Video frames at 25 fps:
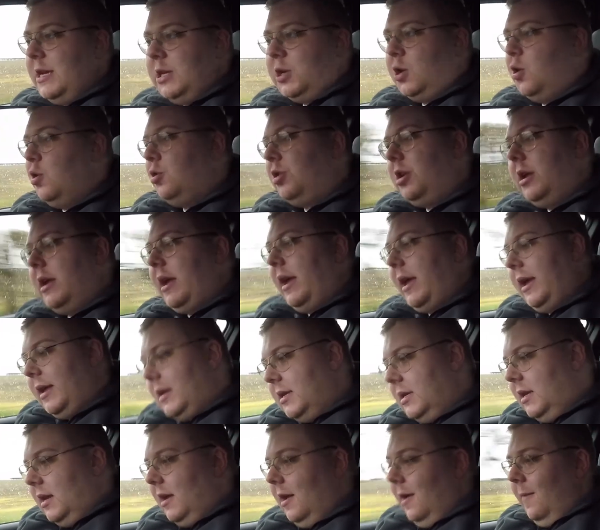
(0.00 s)
Goodyears
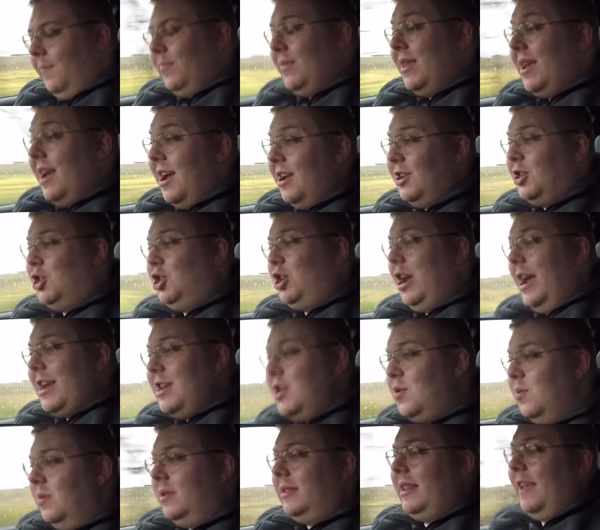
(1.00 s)
are
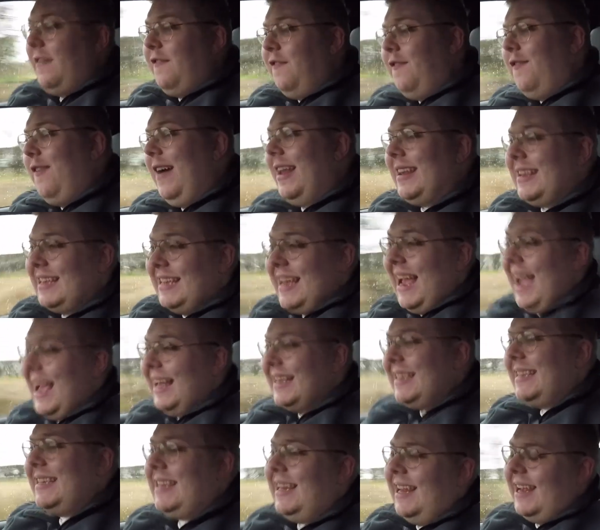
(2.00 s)
genuinely
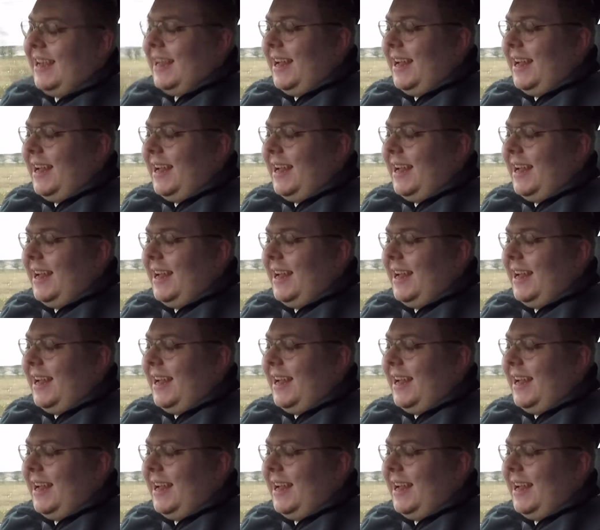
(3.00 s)
fantastic.